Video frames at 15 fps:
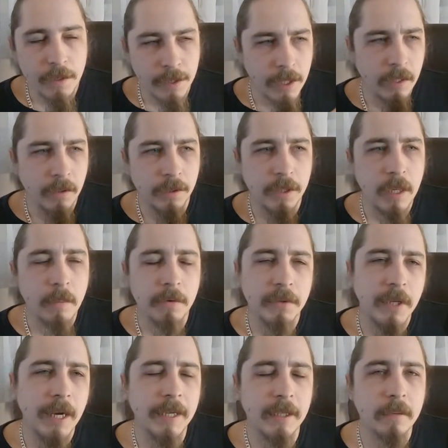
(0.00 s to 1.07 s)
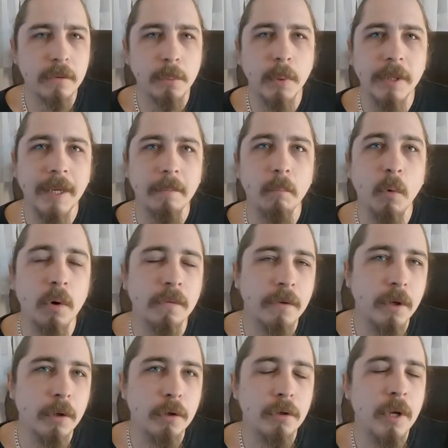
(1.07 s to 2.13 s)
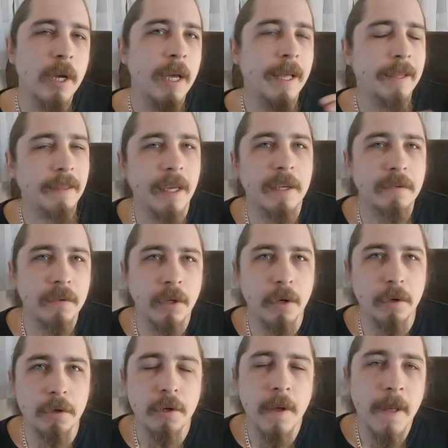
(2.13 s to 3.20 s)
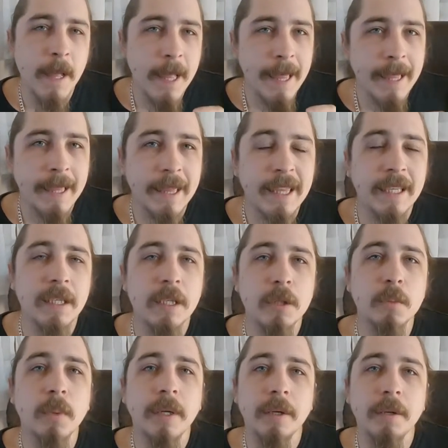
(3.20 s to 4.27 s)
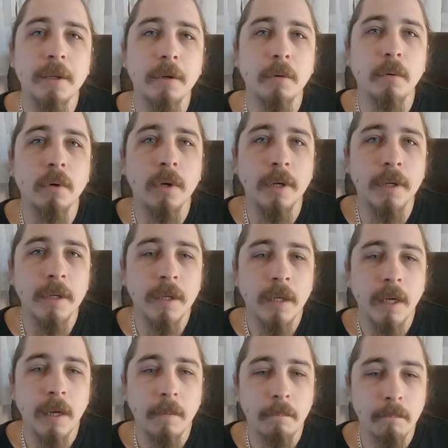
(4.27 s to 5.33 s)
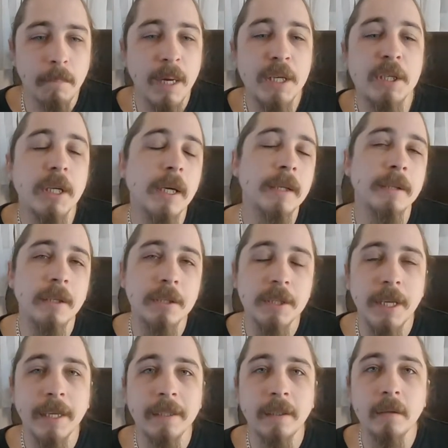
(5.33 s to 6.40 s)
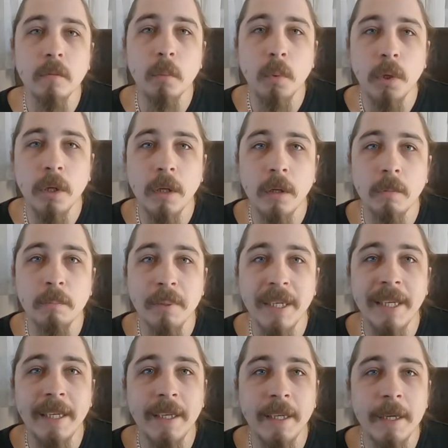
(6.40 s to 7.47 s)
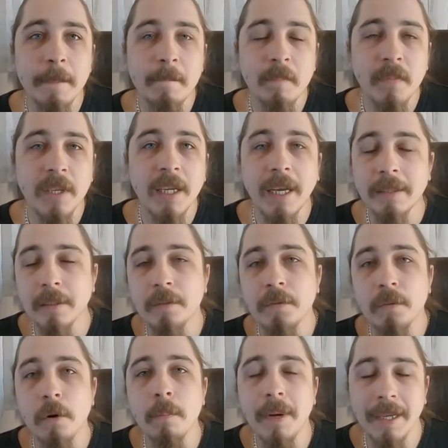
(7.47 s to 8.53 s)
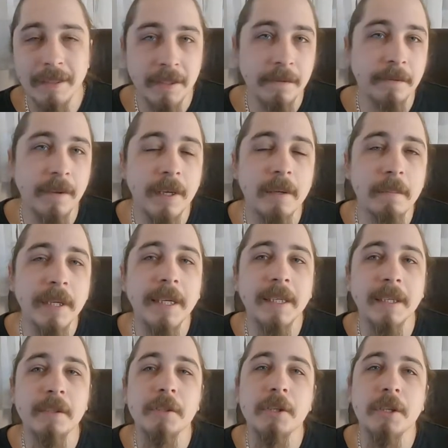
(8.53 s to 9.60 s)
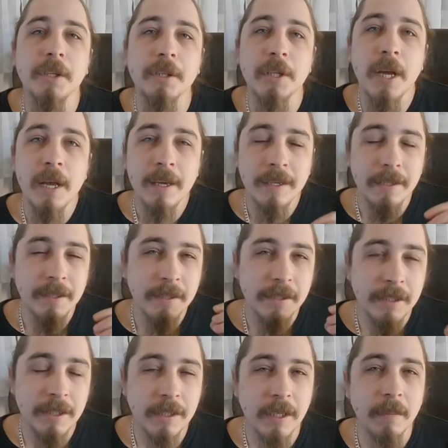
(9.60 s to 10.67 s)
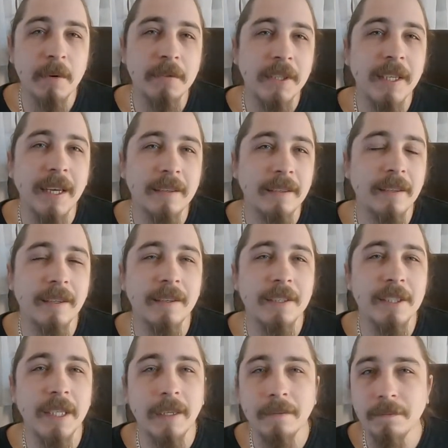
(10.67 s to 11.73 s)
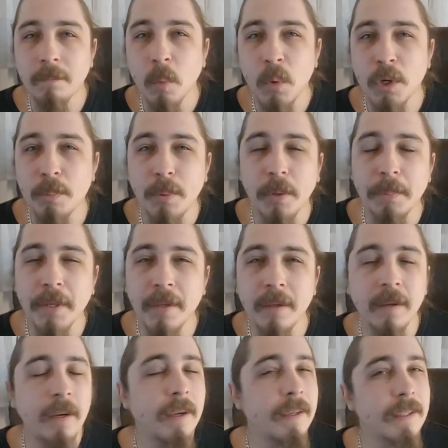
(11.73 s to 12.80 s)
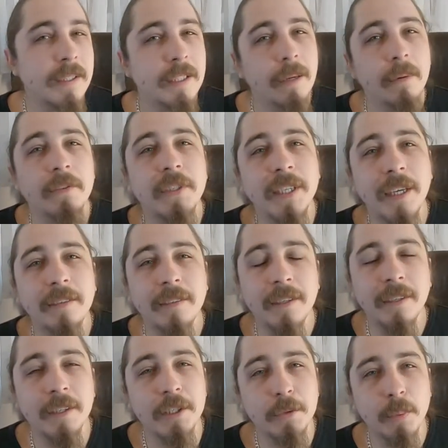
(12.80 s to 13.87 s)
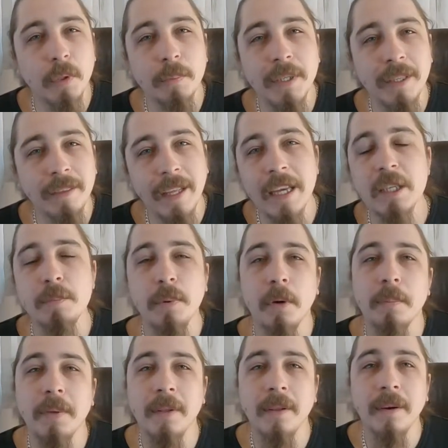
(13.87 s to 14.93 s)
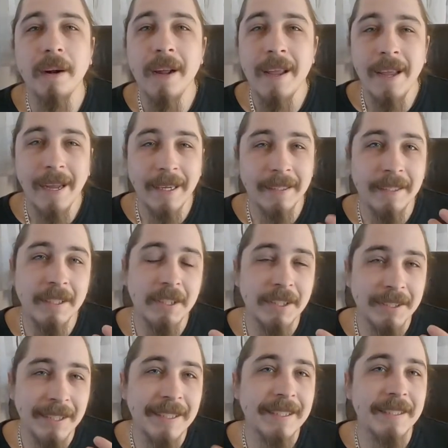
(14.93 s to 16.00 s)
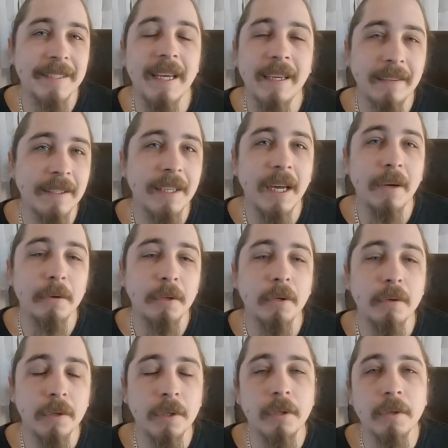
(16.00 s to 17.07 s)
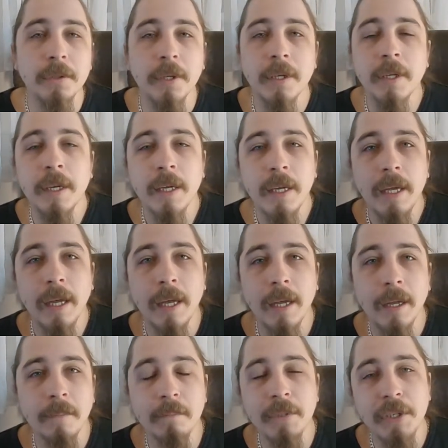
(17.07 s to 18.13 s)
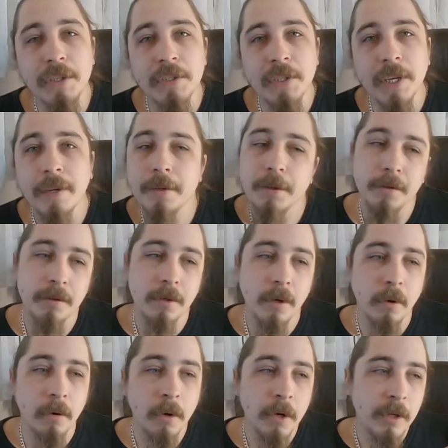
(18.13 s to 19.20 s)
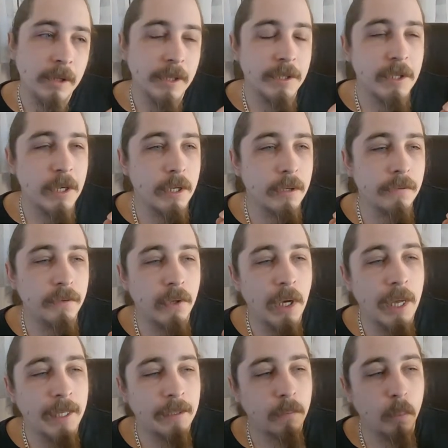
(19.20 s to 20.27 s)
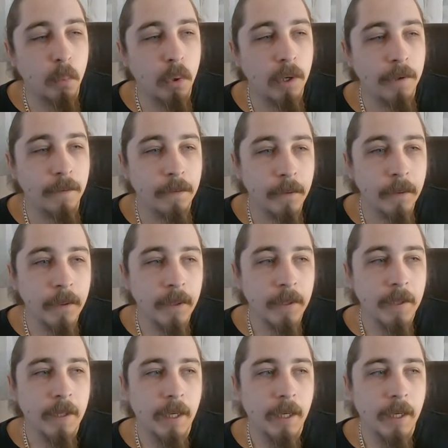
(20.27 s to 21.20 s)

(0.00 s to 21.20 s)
still some of the items will get more views and less views. This is where your basic understanding will be gathered from at the very beginnings, because some of the categories are more popular, some of the categories will be less popular, and this is exactly how you are gonna research it. So let's say you've had one